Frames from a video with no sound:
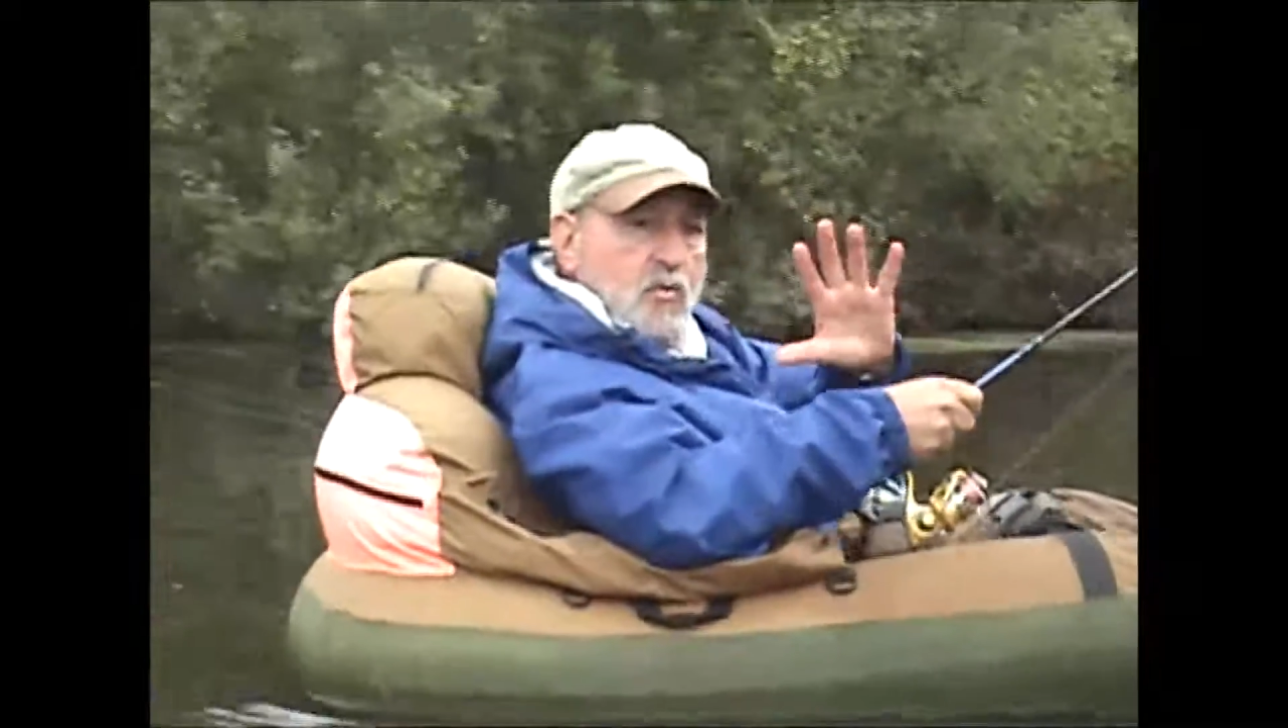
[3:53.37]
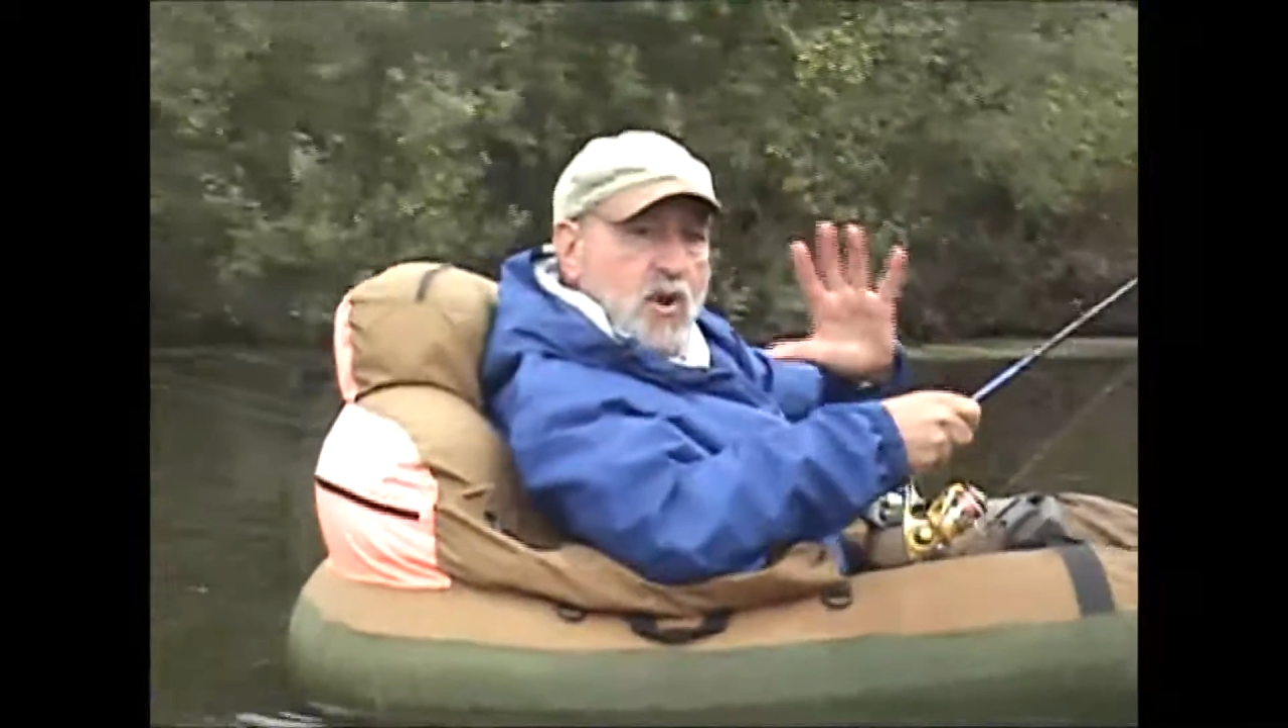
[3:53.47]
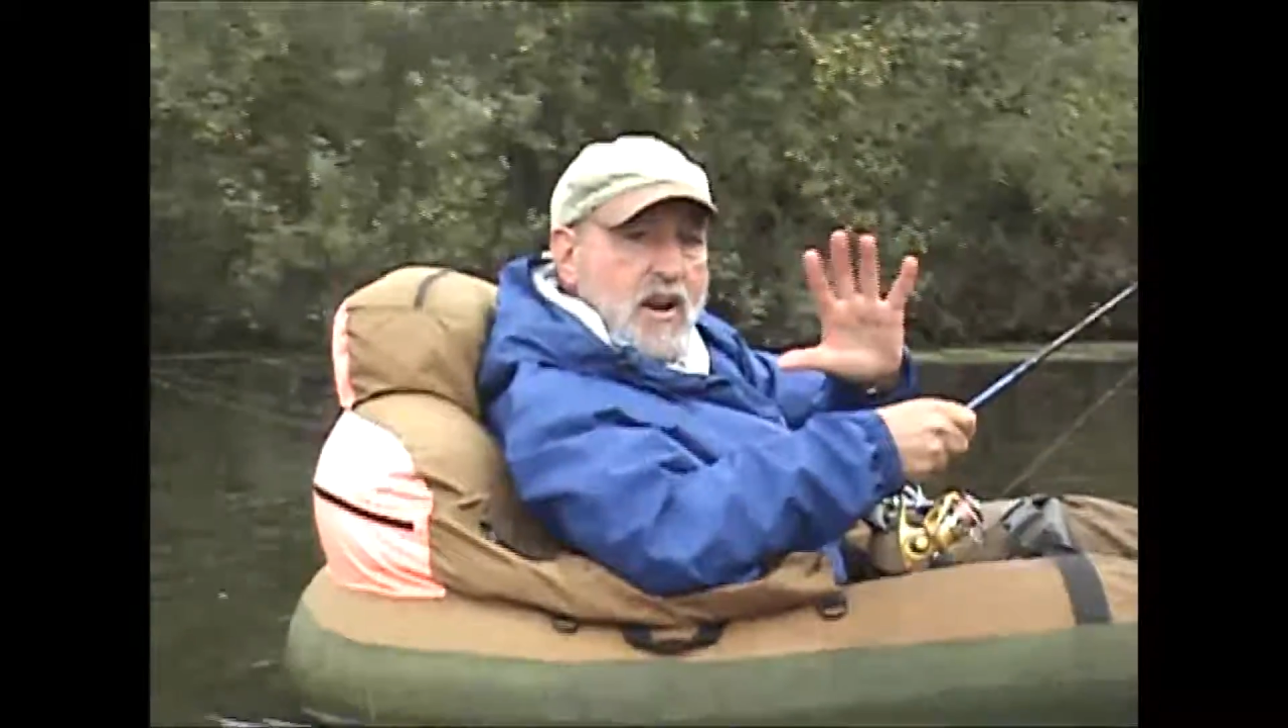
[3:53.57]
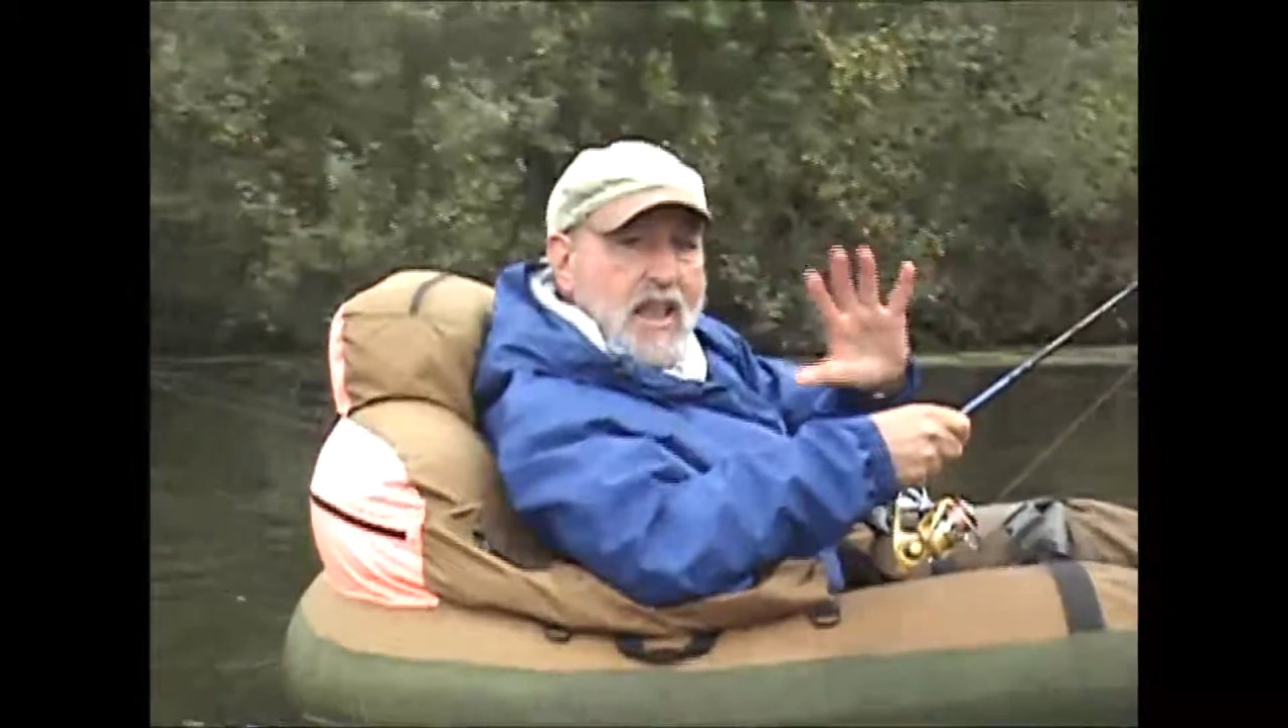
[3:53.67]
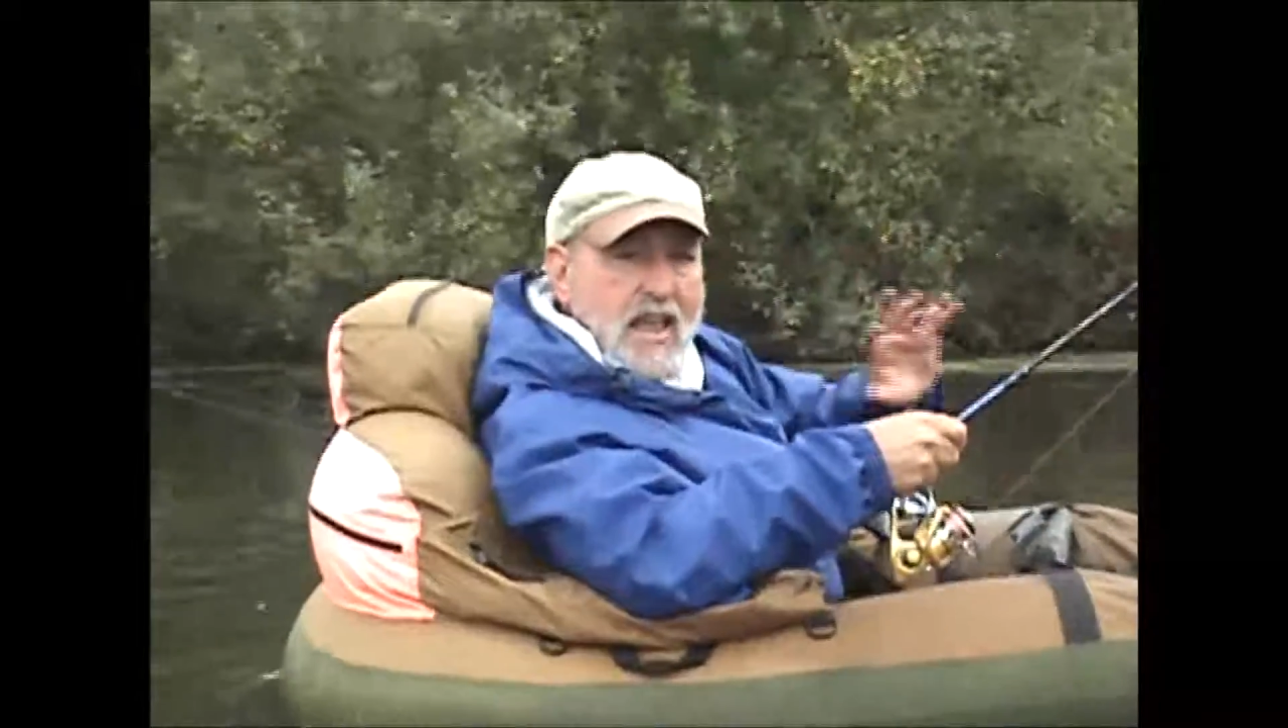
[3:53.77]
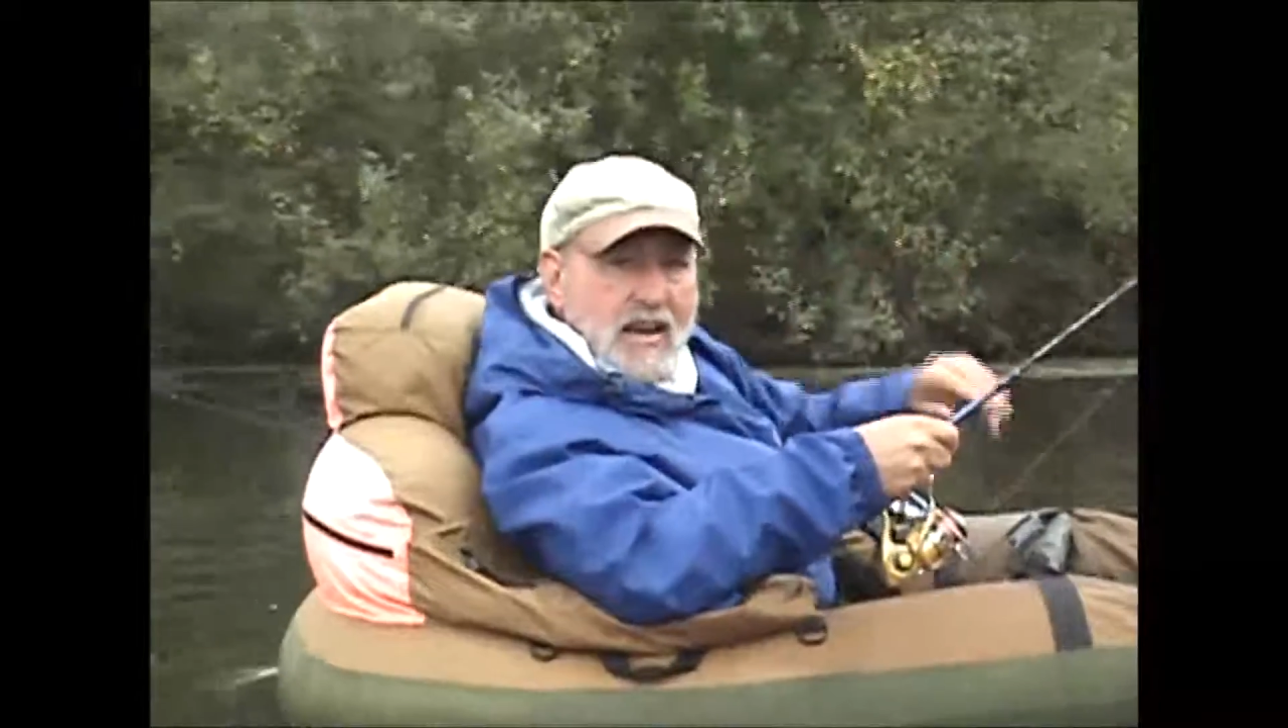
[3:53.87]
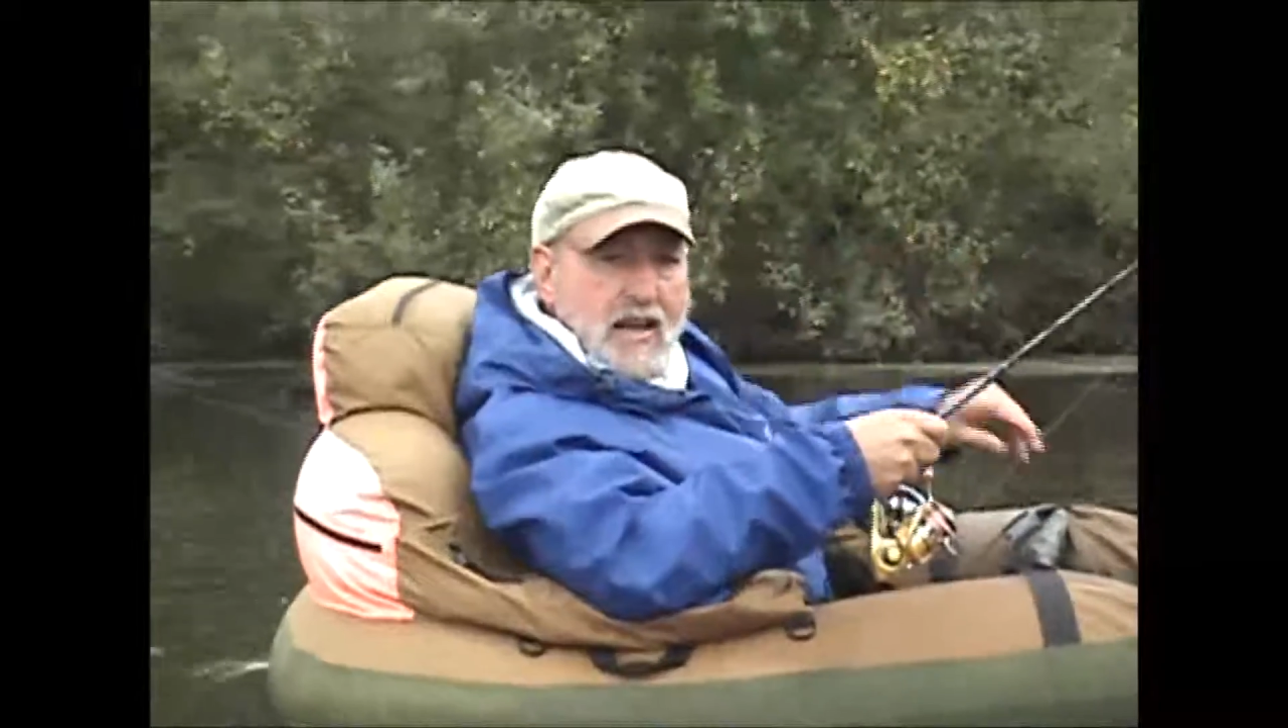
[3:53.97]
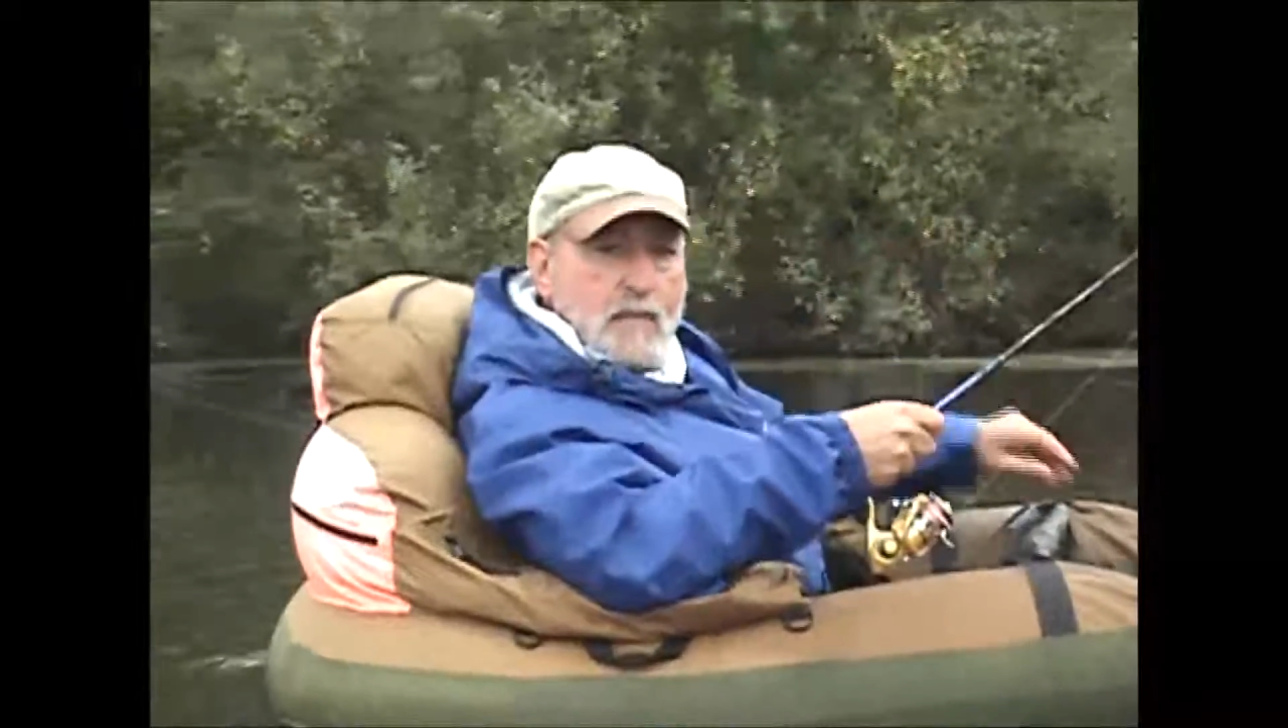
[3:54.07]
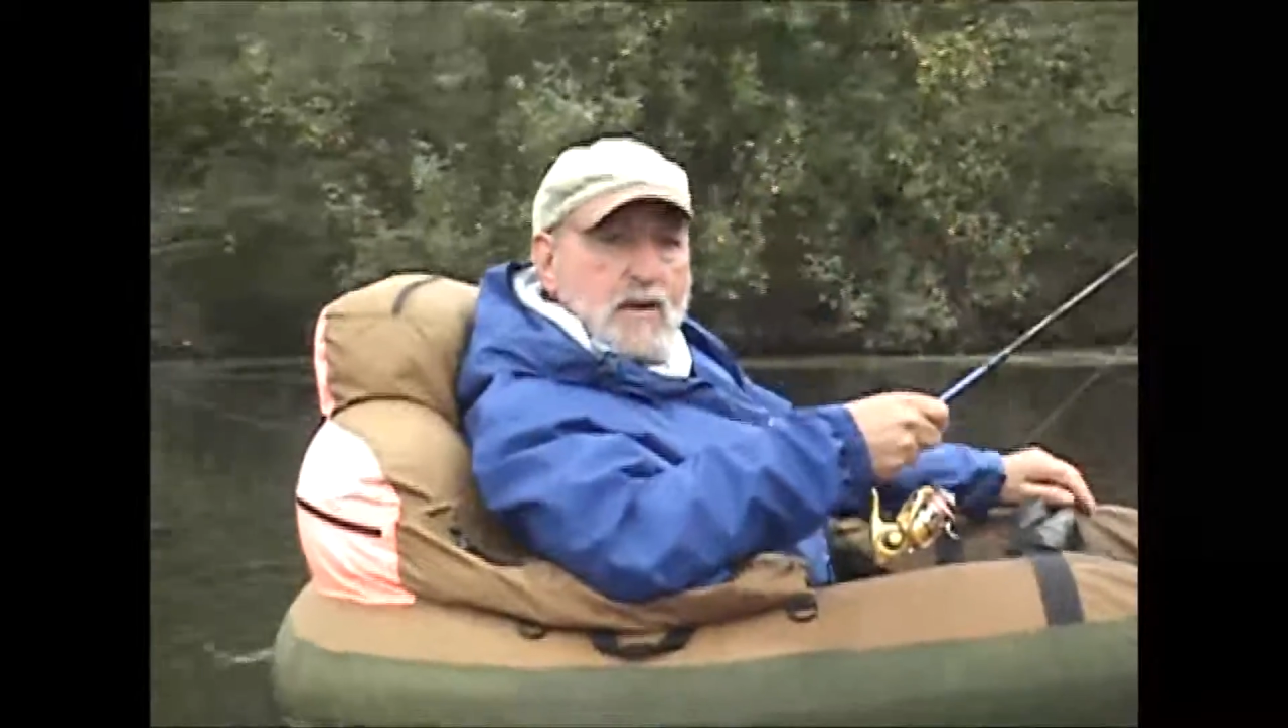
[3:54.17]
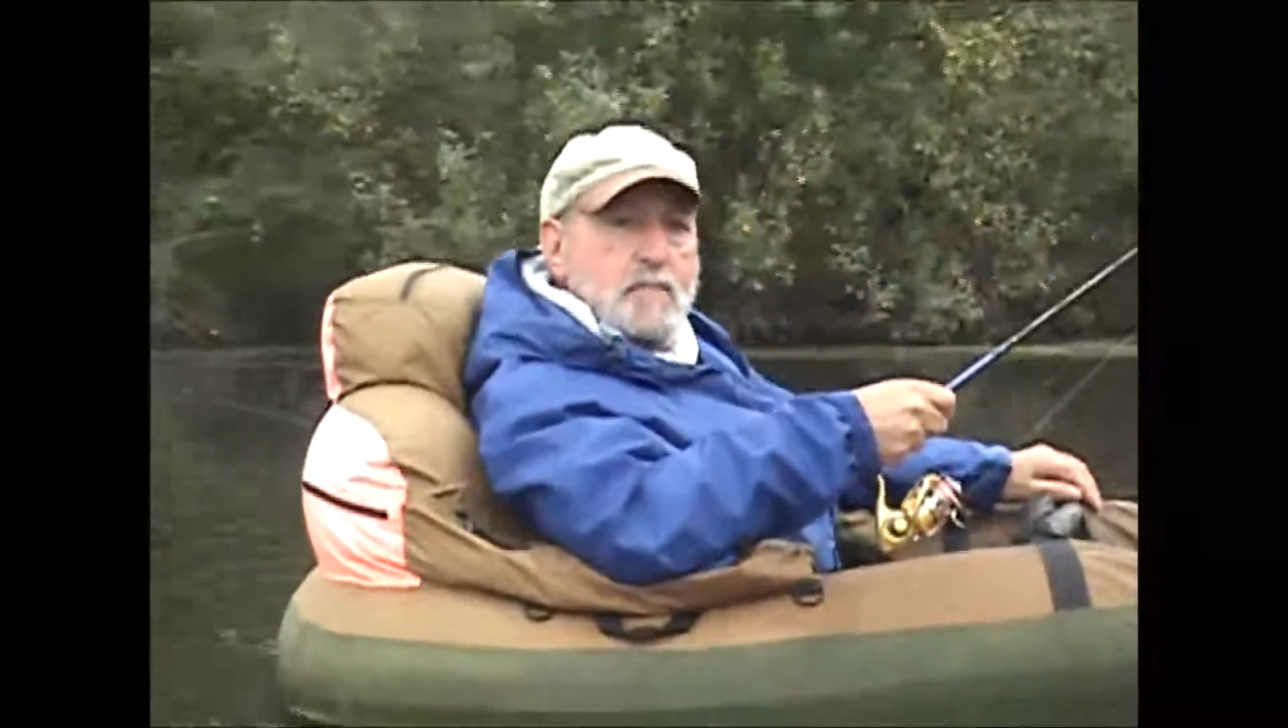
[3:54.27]
one hand
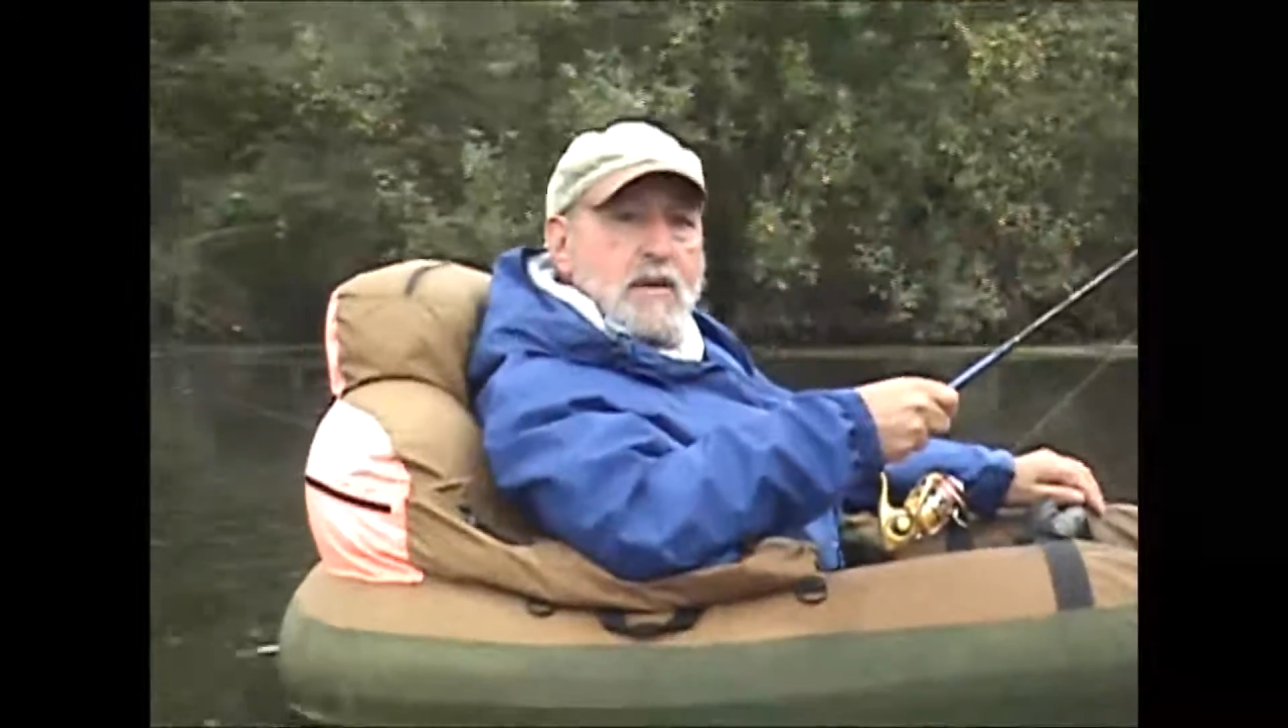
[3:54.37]
how many